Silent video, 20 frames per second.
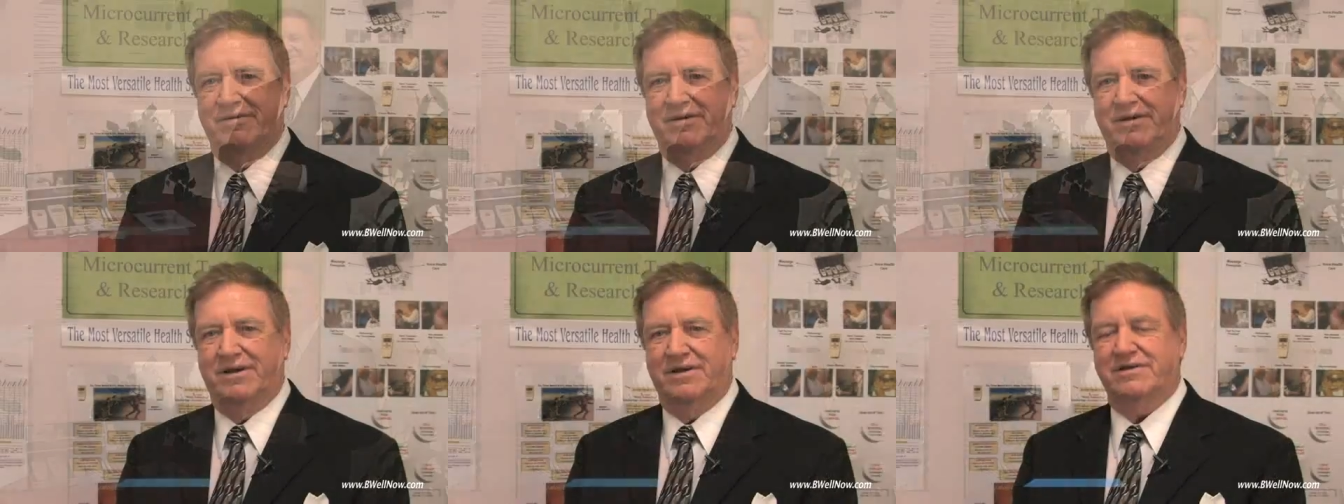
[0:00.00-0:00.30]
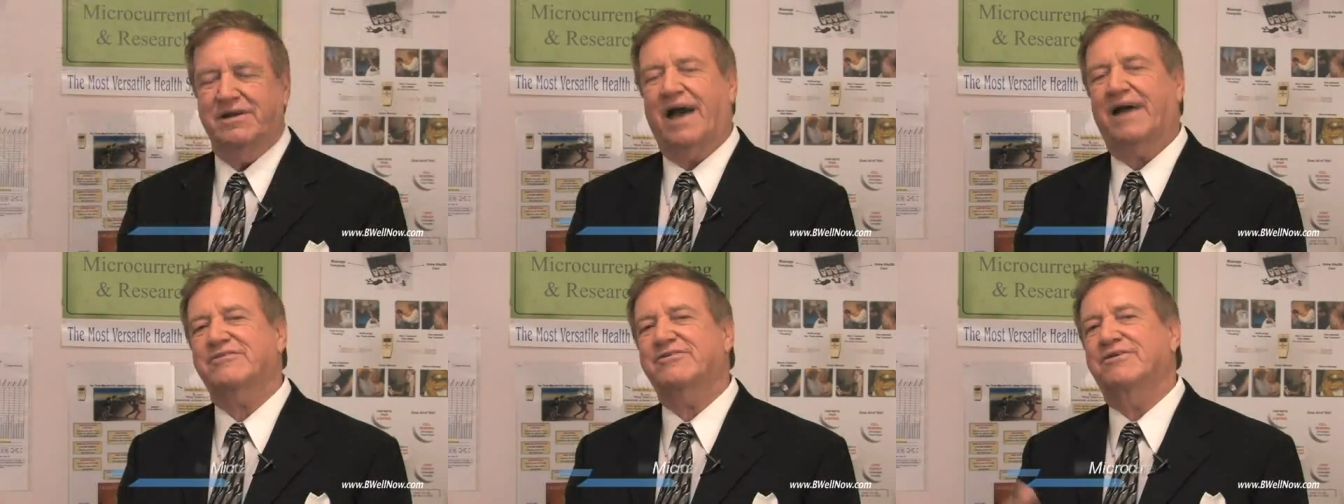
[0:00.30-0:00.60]

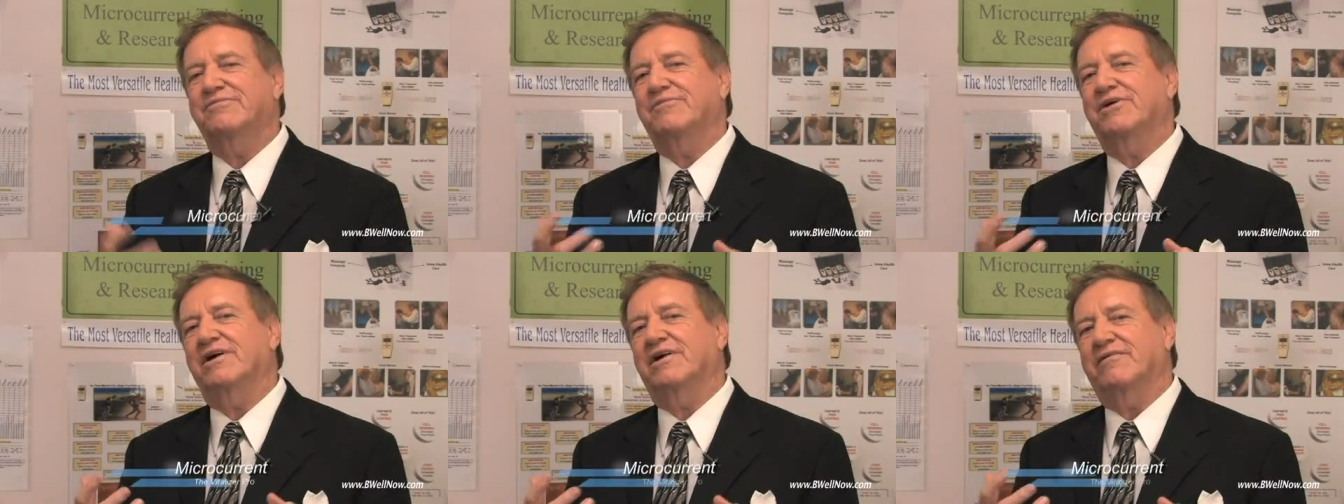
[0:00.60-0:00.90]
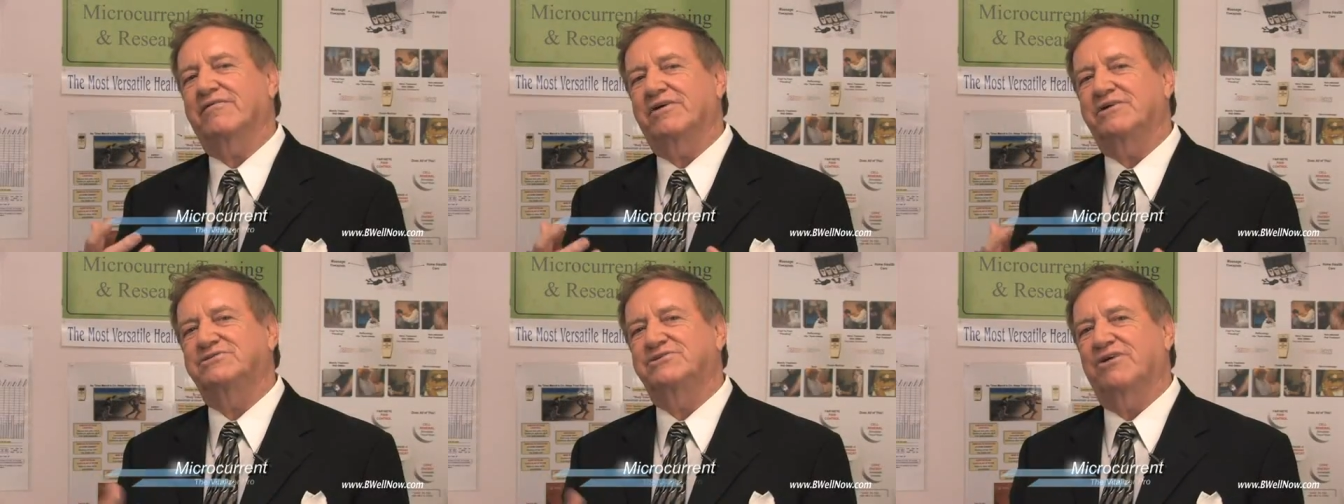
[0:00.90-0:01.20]
Dr.
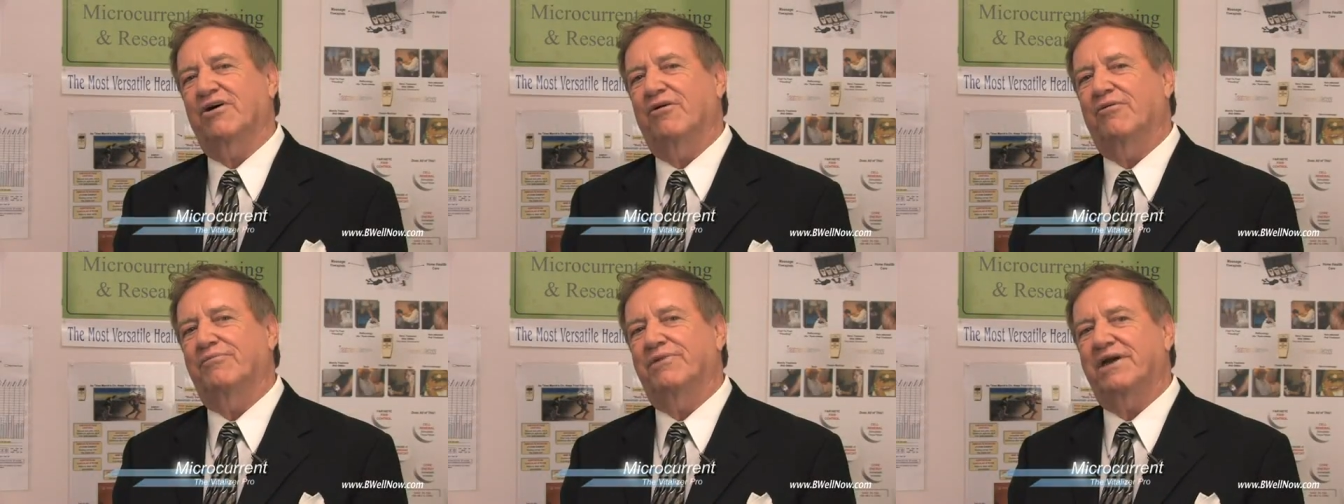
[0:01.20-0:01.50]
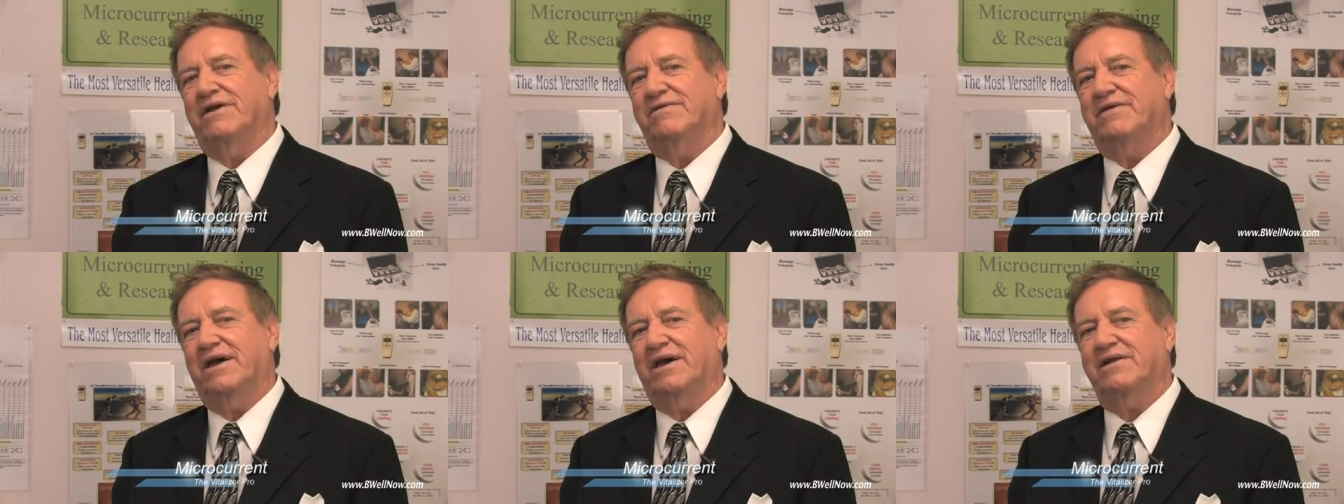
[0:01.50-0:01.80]
Milovich told me
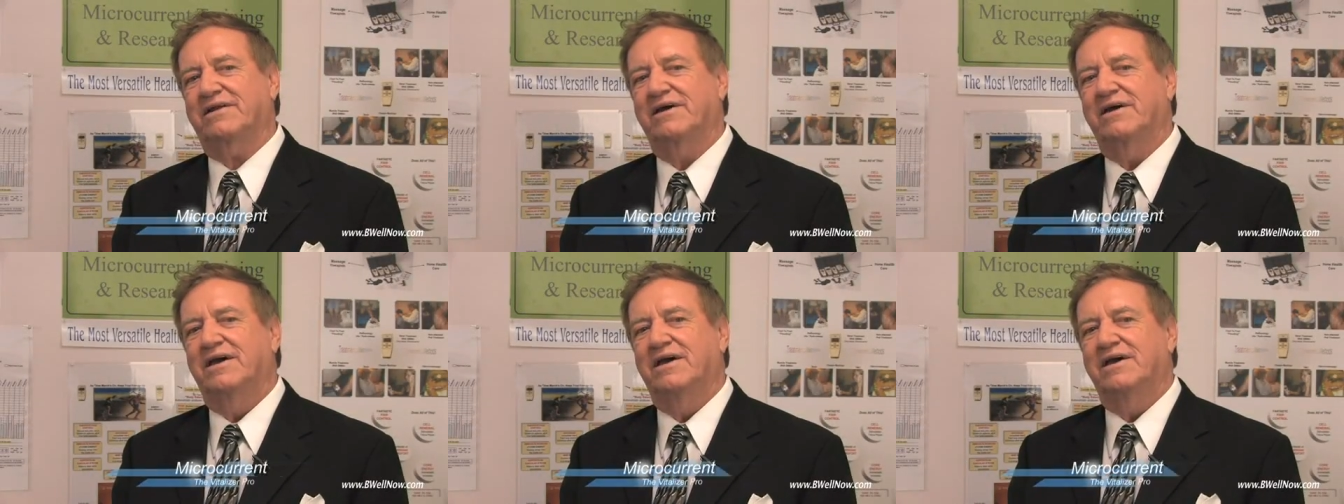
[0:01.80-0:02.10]
that